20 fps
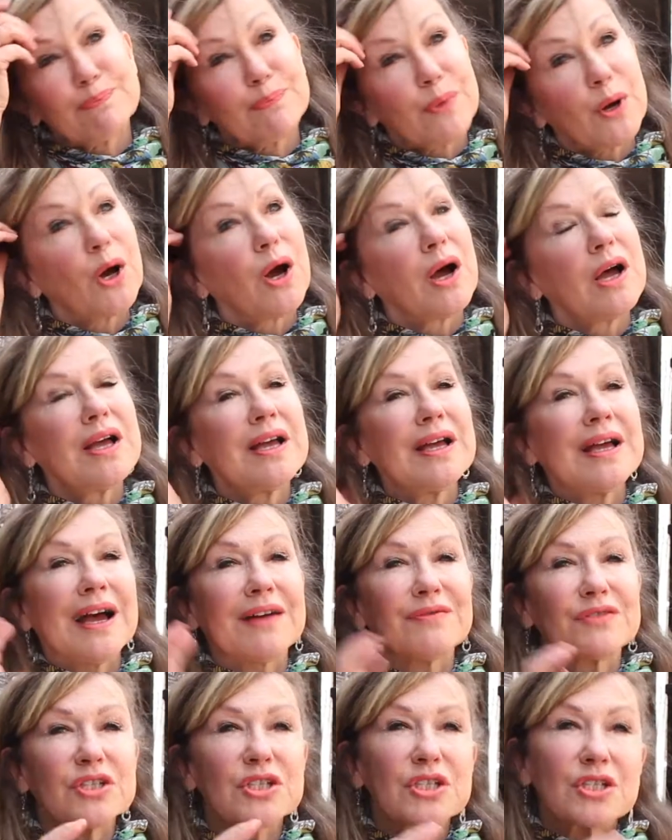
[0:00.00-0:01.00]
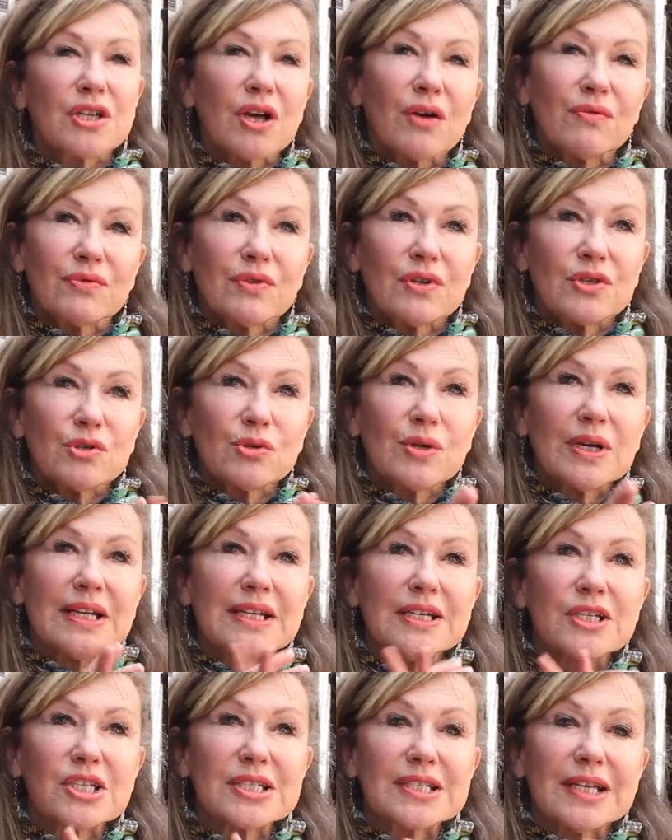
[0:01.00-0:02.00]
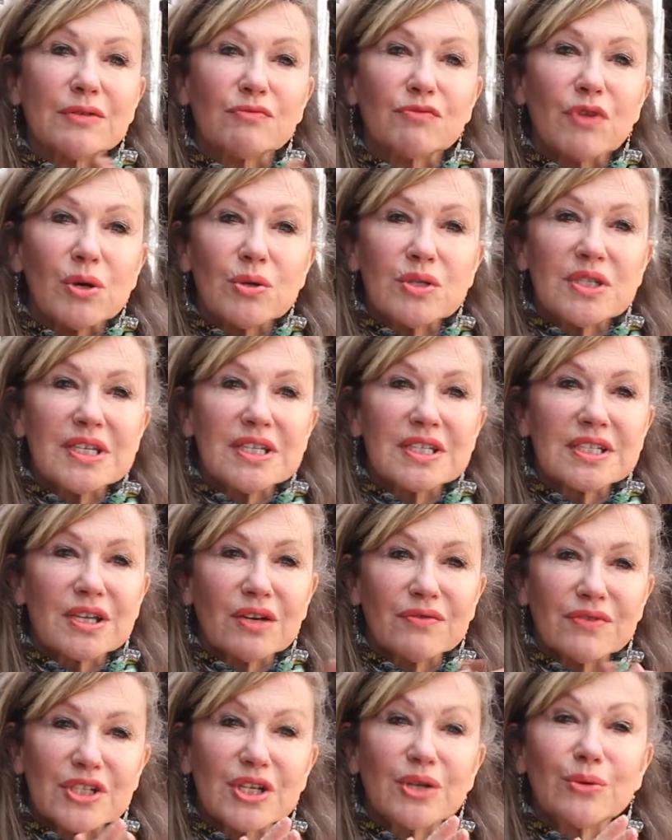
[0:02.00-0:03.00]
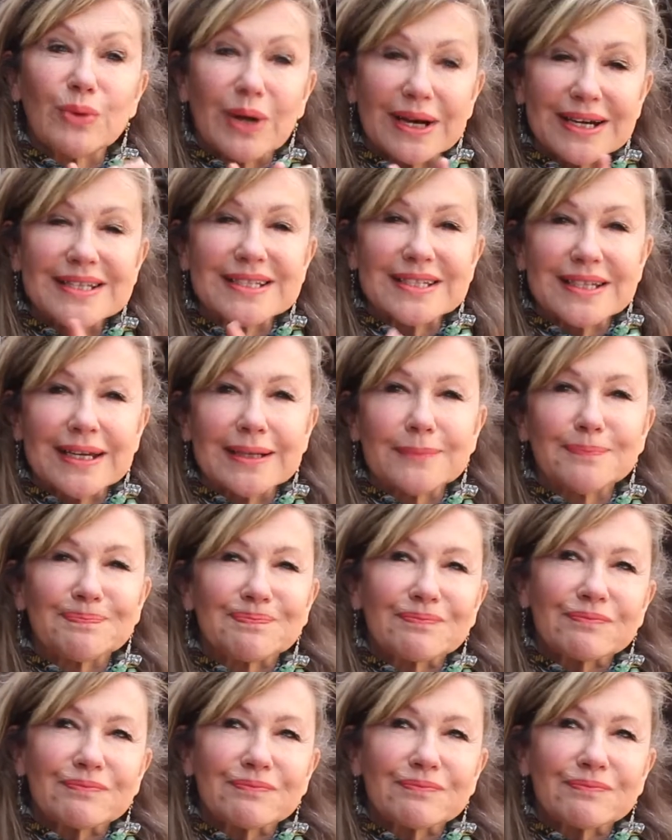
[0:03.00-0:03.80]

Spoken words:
But I've discovered, really, just like Rosie discovered her writing